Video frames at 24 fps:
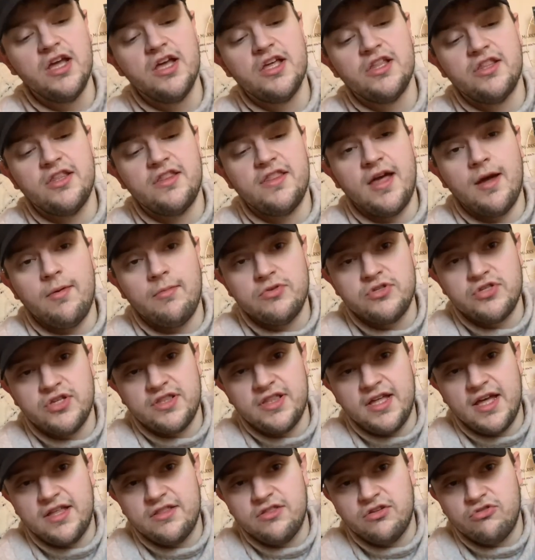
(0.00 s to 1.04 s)
So that one just
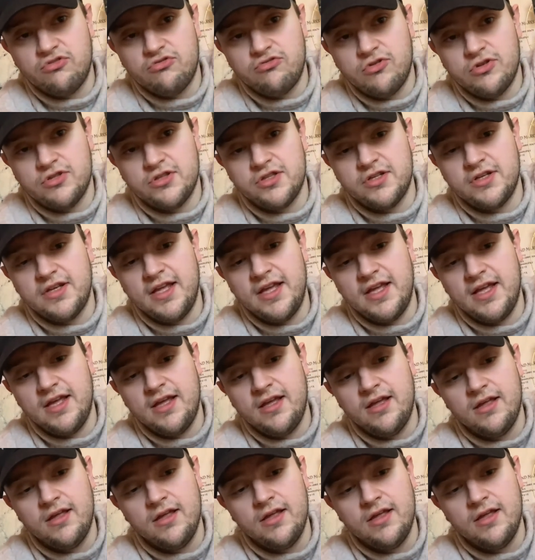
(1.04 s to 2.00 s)
has a cross on it.